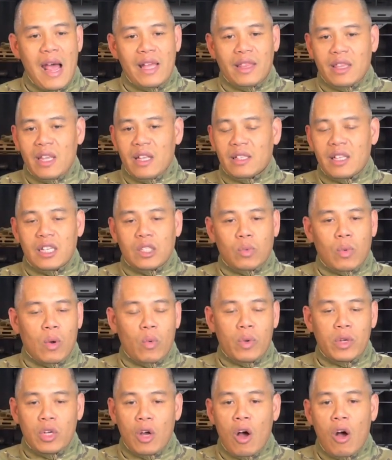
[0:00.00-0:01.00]
I think that's what
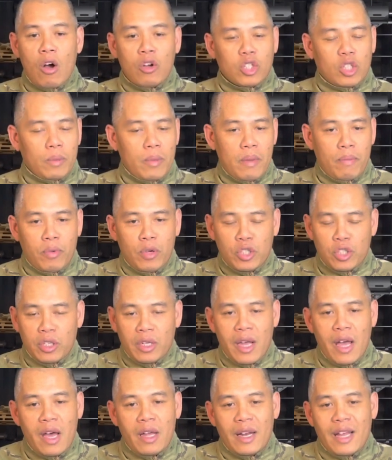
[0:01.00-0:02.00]
we all should be
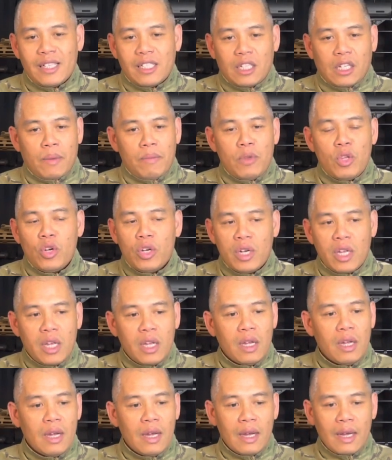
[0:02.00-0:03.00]
pushing at as a community.